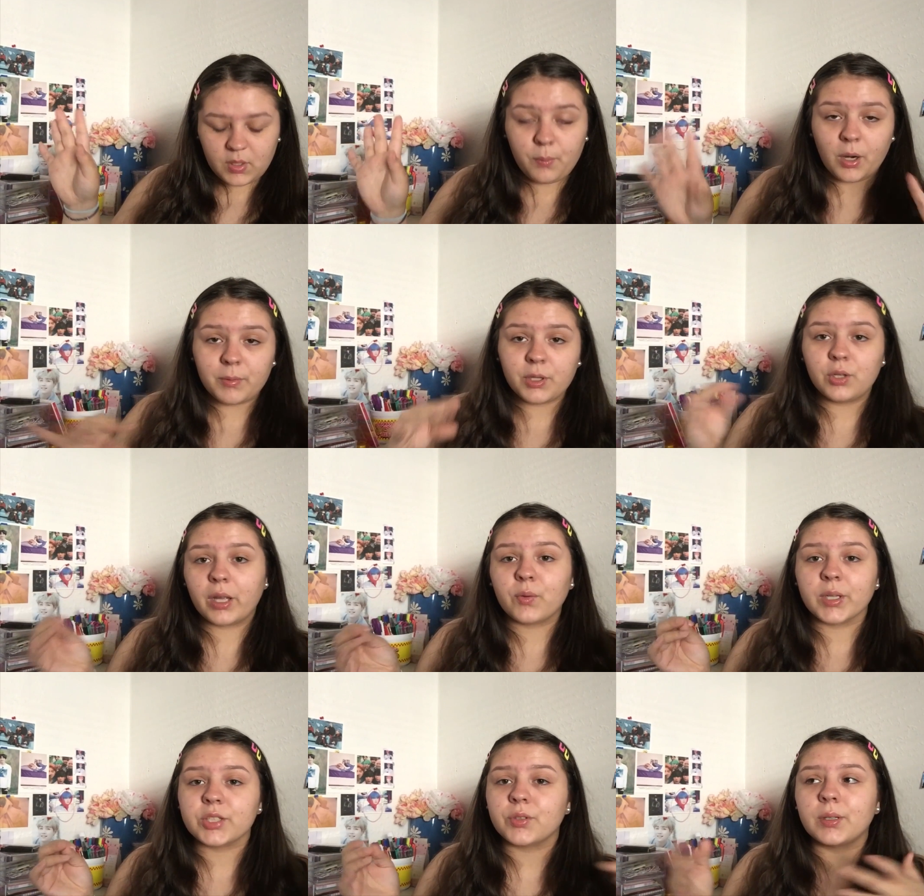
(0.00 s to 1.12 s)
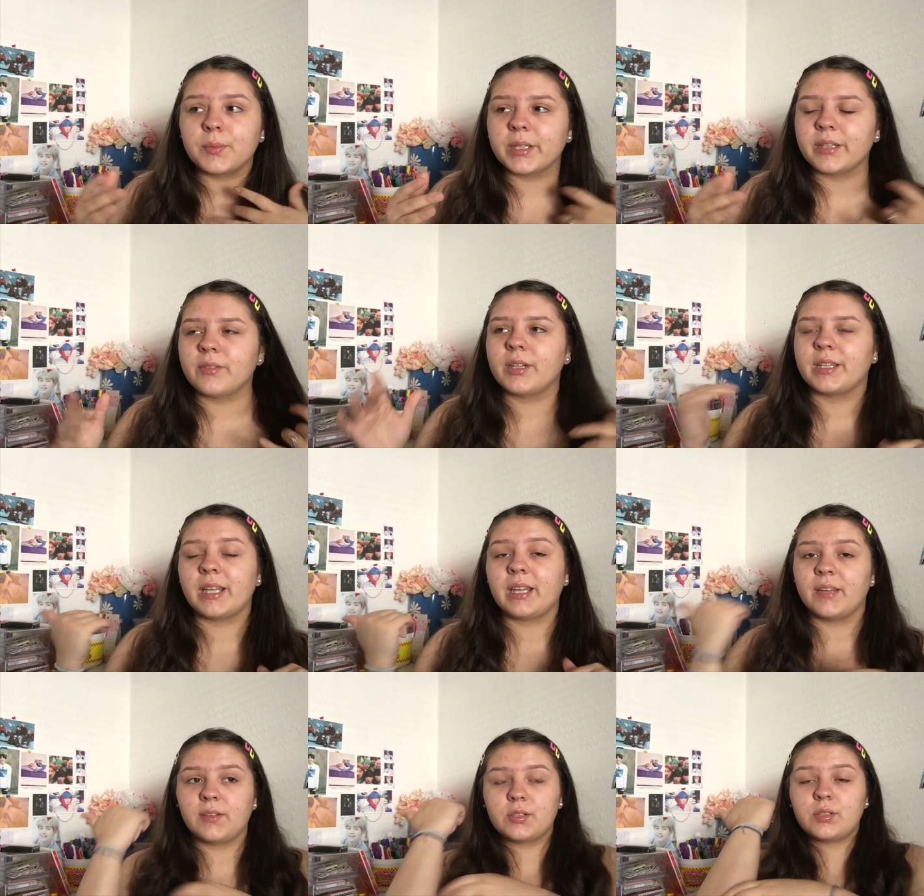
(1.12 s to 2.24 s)
A barbecue like a restaurant whatever and they
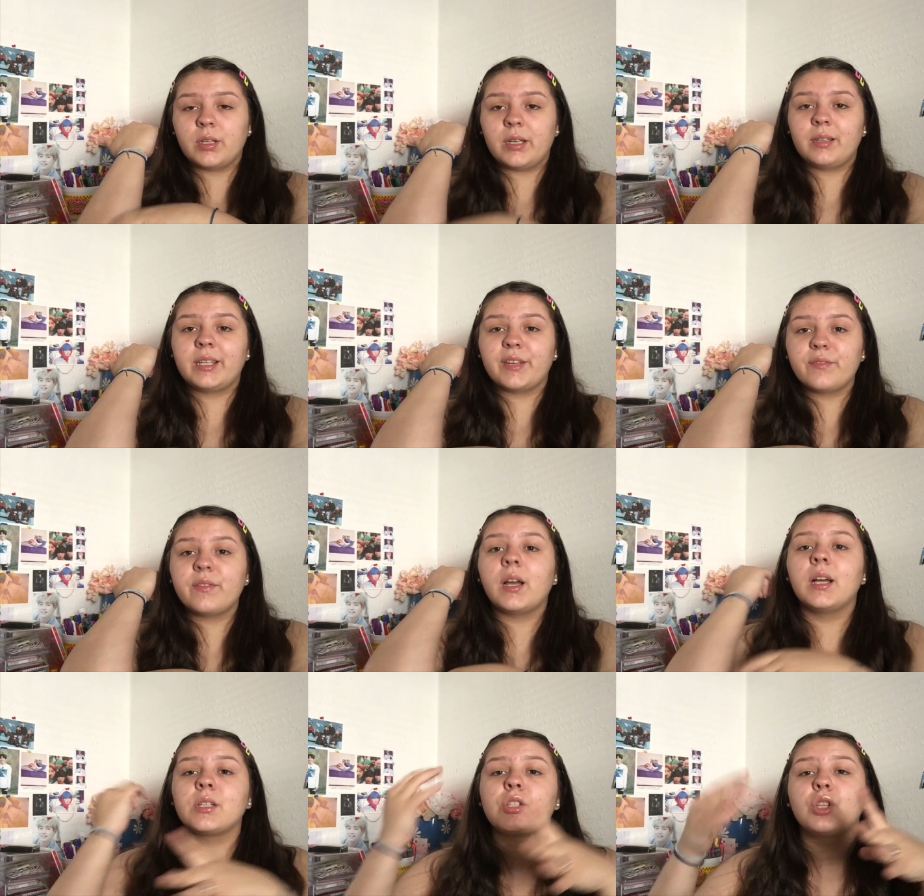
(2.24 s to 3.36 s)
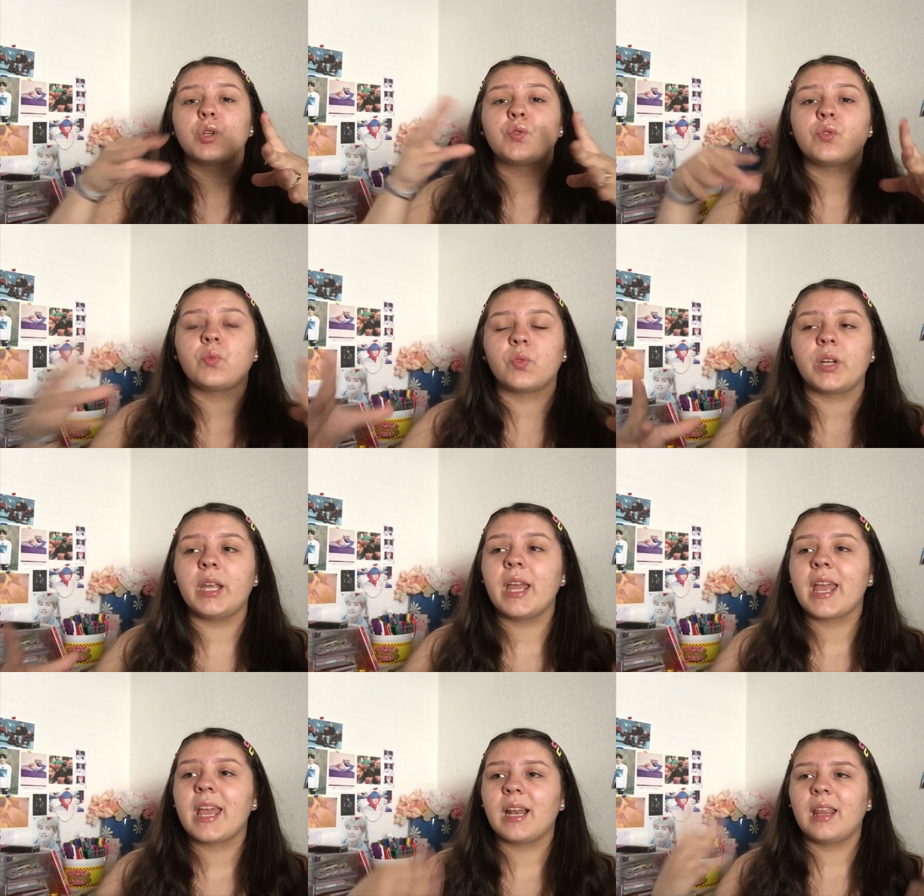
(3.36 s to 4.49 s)
give us the give us those for free
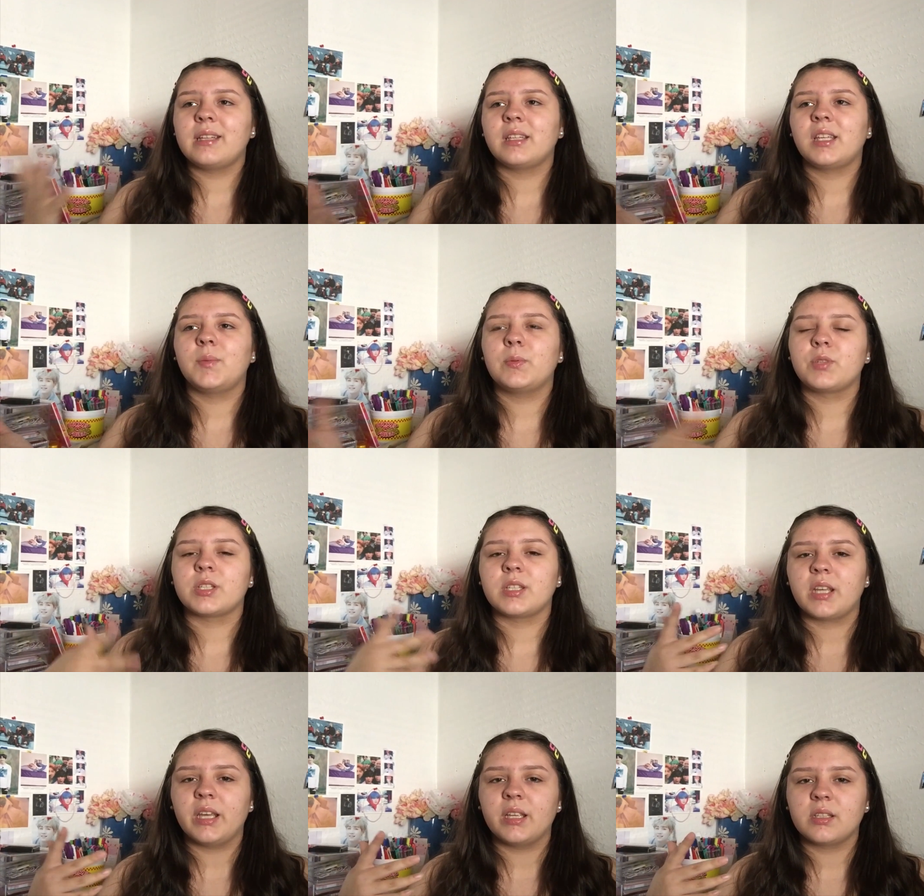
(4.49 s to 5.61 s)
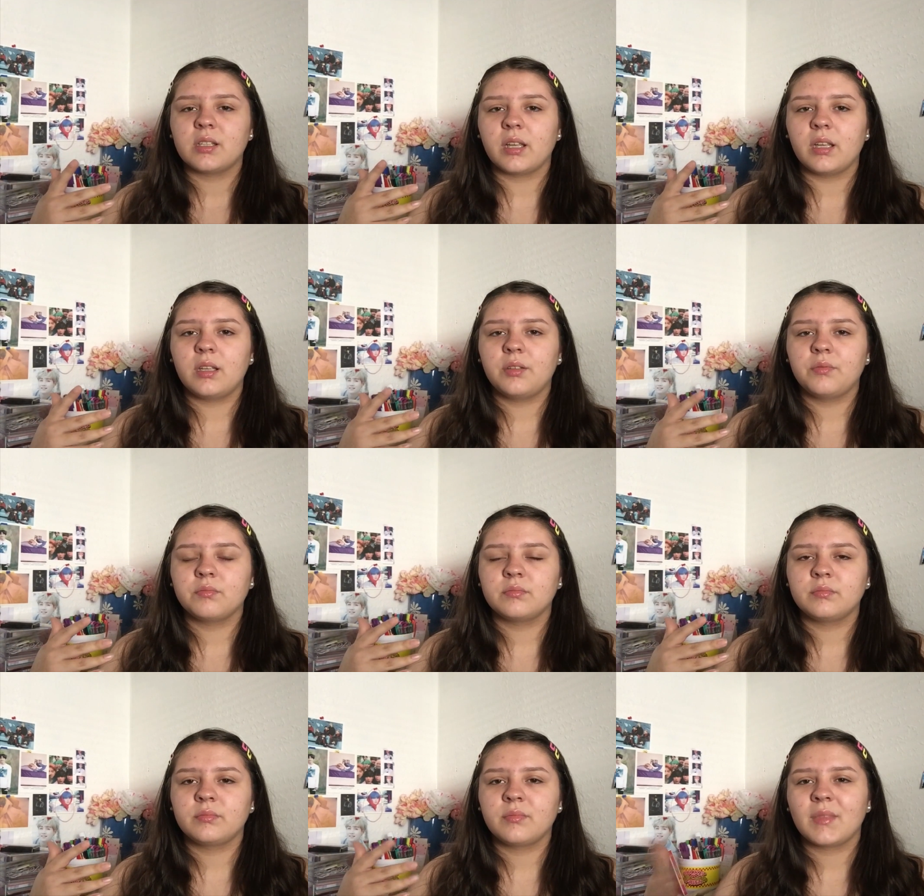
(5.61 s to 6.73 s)
and I like to keep them just in case like
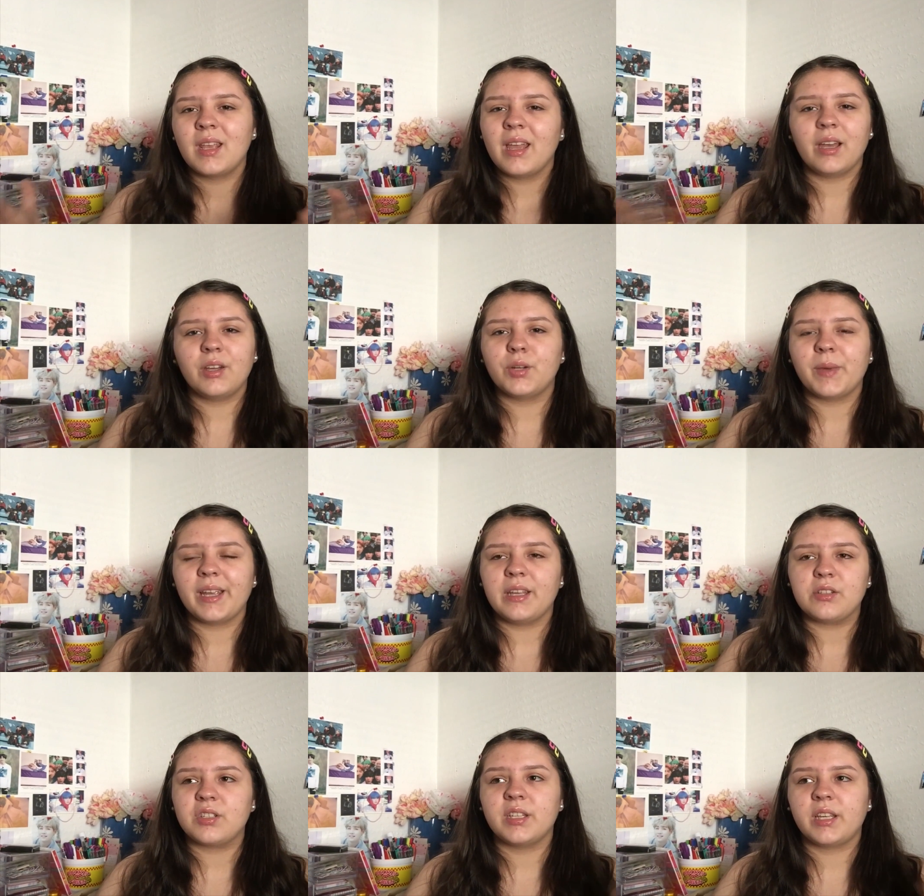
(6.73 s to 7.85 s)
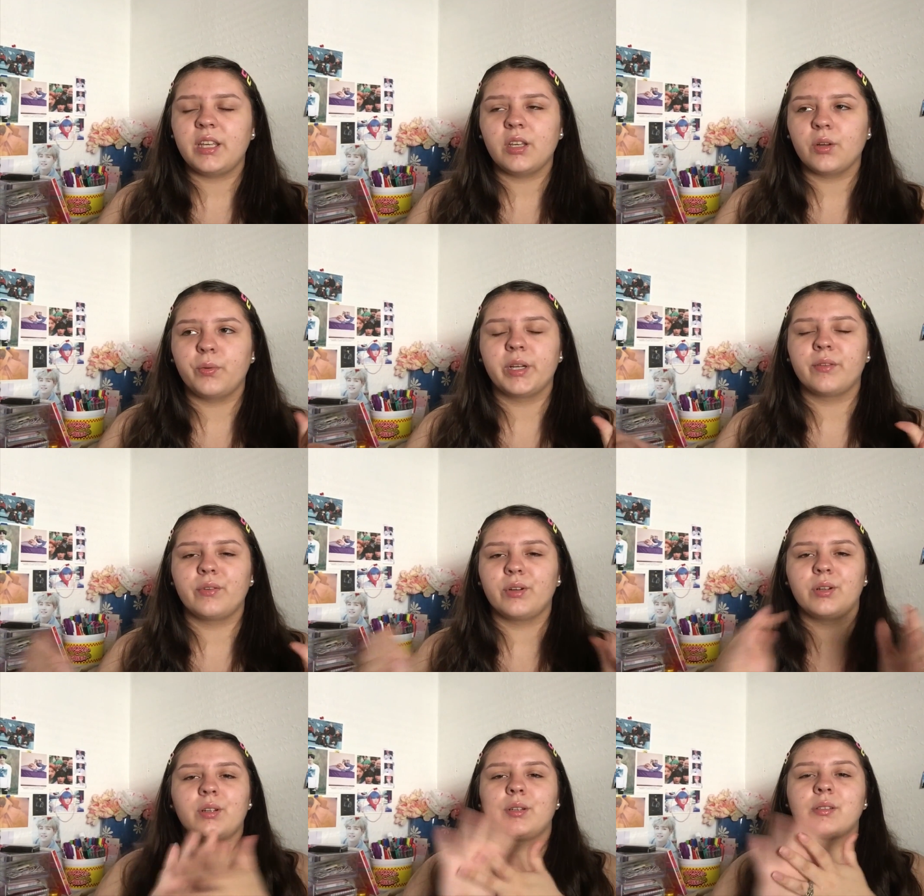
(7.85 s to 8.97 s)
I don't know my hands are sticky or
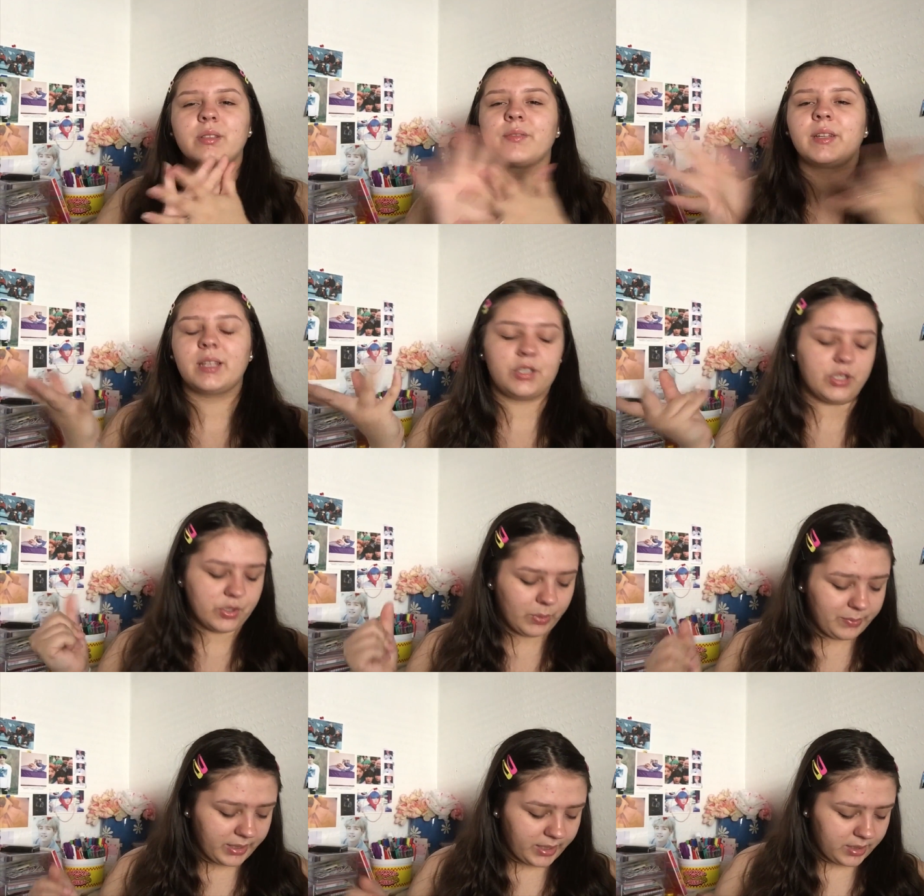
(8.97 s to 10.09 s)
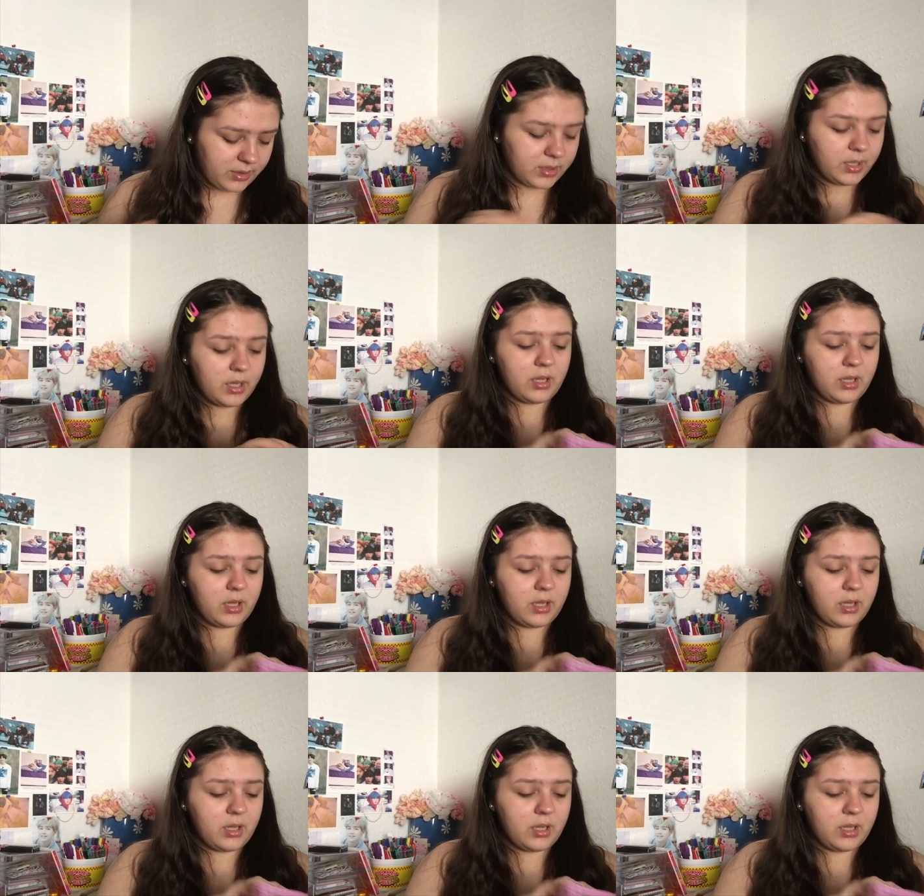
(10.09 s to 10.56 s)
whatever stuff like that just wipe my hands